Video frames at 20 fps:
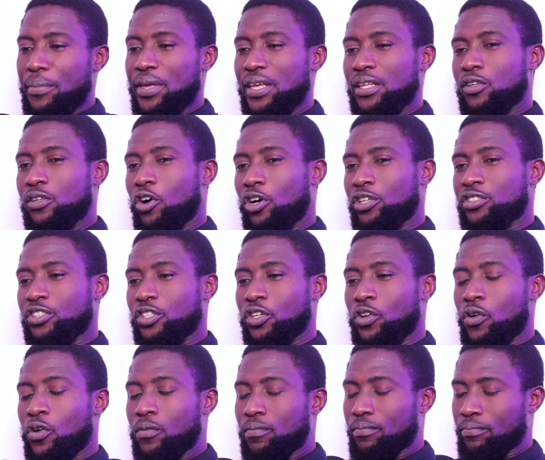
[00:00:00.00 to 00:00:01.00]
I mean, because, you
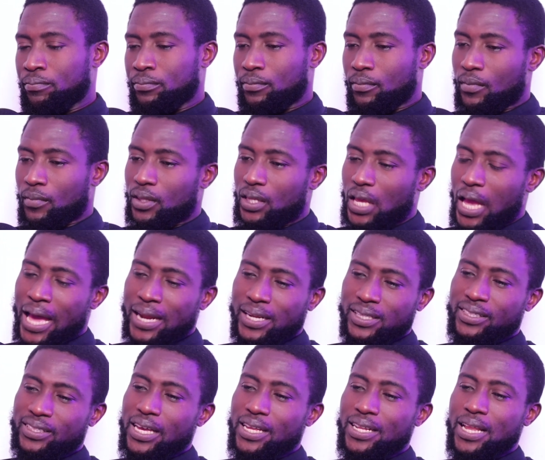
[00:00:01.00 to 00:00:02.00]
know, I
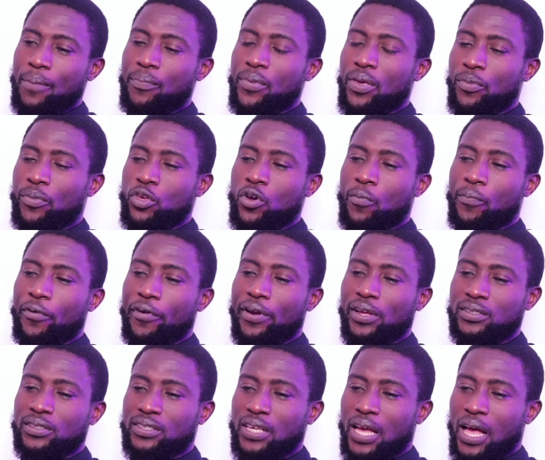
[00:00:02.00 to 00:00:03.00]
understand that maybe your
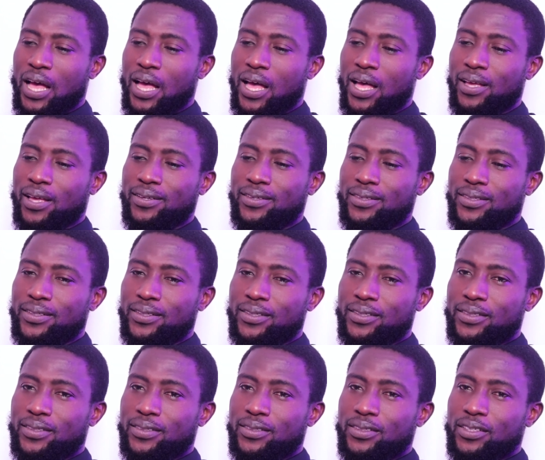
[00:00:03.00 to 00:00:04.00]
parents are,
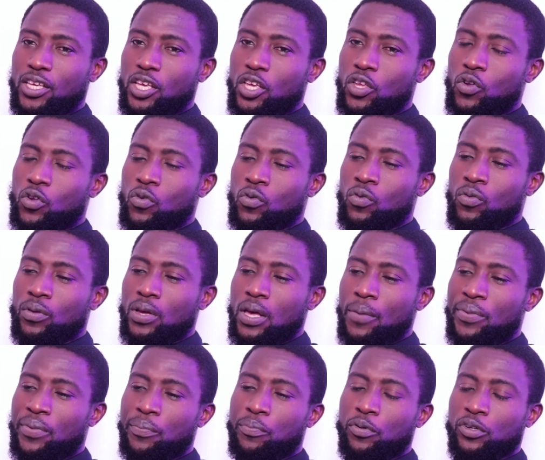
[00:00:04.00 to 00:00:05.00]
you know,
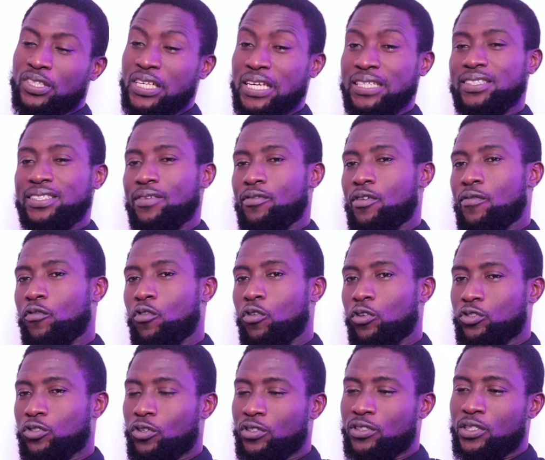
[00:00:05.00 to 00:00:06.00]
a bit protective, of
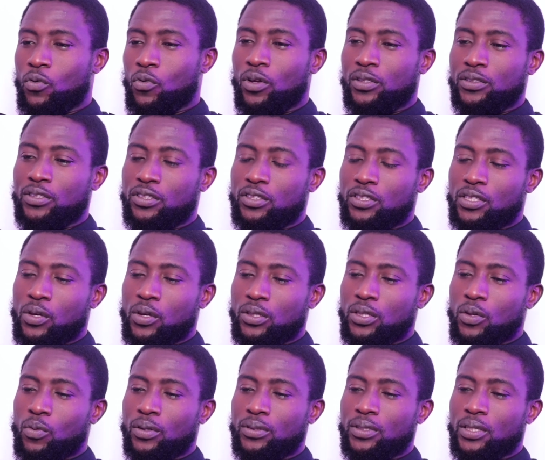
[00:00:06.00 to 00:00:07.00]
course, because they want
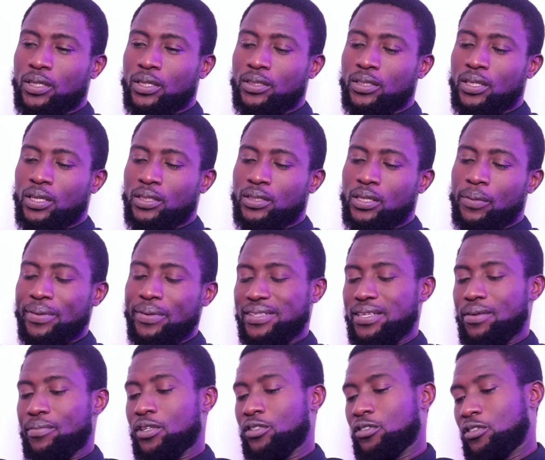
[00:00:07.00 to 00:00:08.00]
the
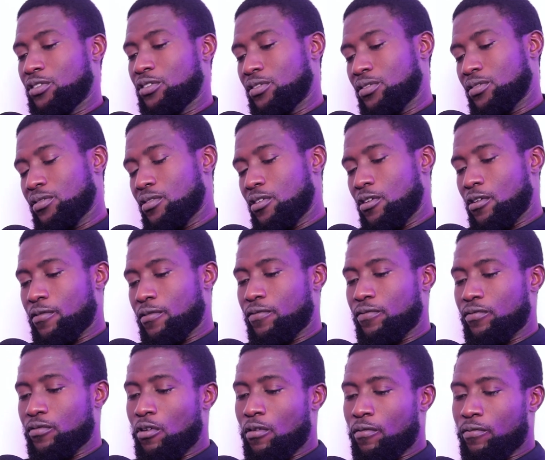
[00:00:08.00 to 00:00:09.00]
betterment
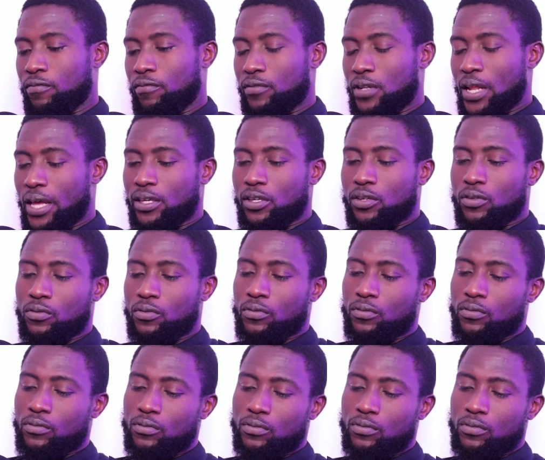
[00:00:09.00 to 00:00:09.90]
of like, you know,